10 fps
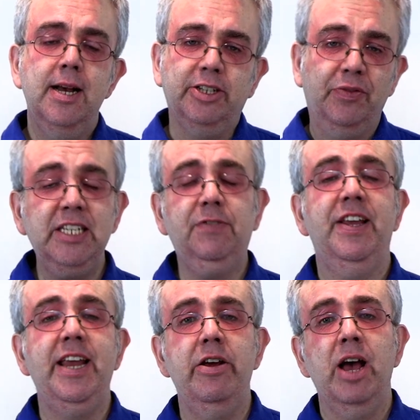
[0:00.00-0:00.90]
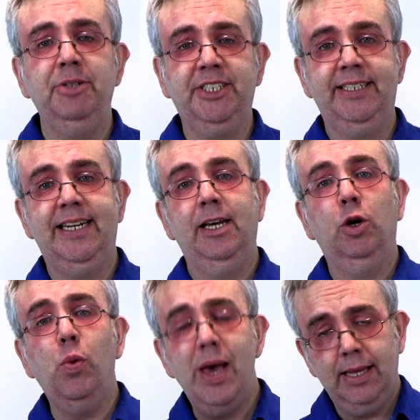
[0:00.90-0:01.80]
So in this video I'm just going to take a
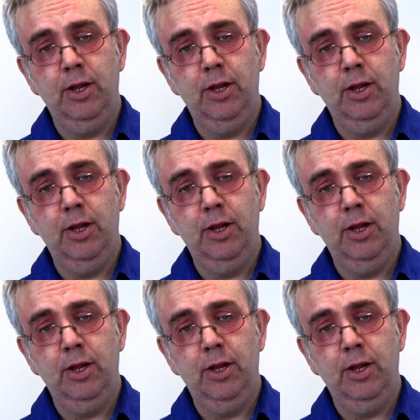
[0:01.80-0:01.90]
quick